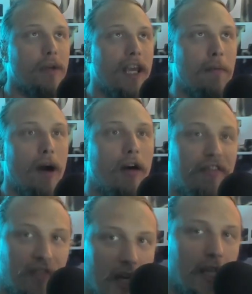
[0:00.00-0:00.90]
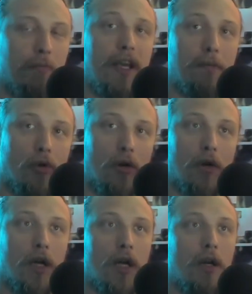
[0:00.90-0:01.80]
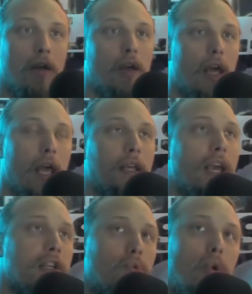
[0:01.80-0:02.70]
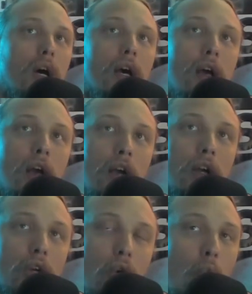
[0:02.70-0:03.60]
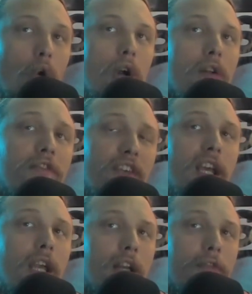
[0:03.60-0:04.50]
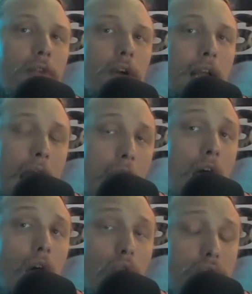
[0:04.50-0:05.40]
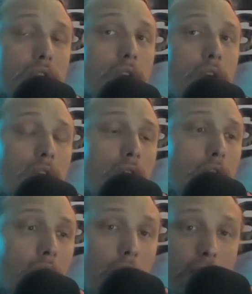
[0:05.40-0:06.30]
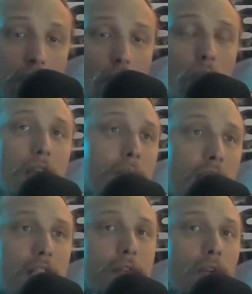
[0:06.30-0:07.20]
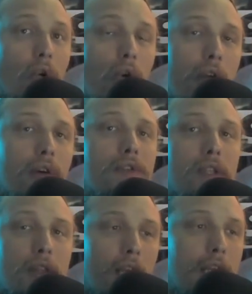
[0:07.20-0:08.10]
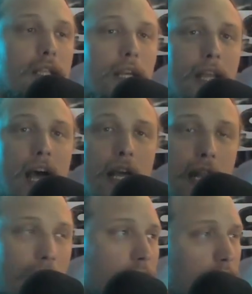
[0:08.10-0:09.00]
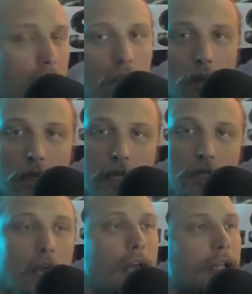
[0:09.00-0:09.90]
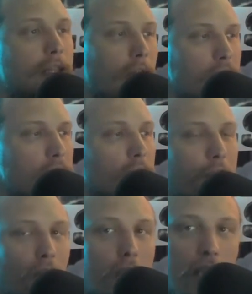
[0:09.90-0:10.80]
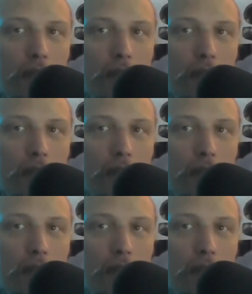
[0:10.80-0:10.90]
about feeding people. And guess what? Corn feed for cows and soybeans for oils and things like that, and ethanol and all this, doesn't fucking